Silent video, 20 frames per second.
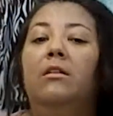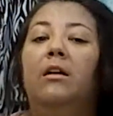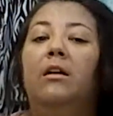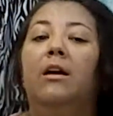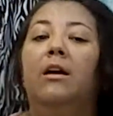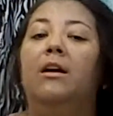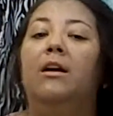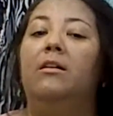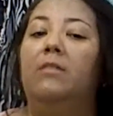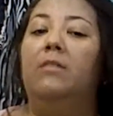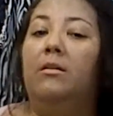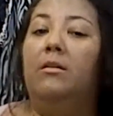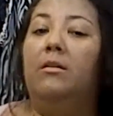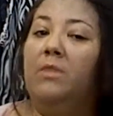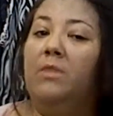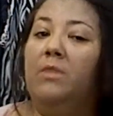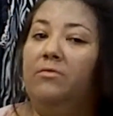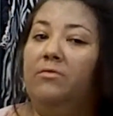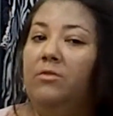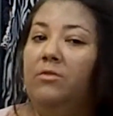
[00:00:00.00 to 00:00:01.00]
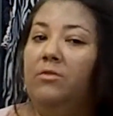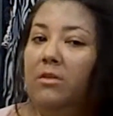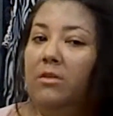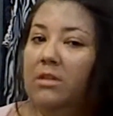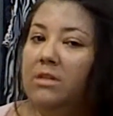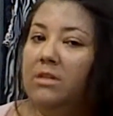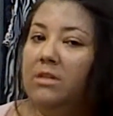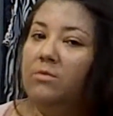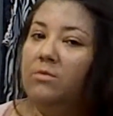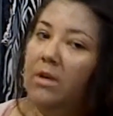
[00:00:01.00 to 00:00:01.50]
I'm left with all
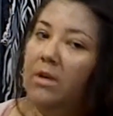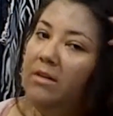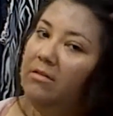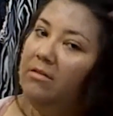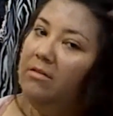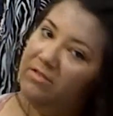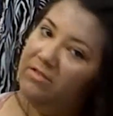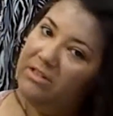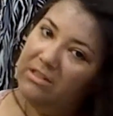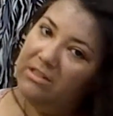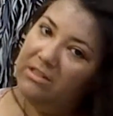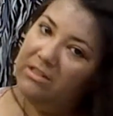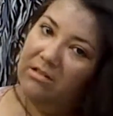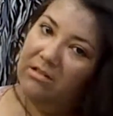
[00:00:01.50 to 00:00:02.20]
these waves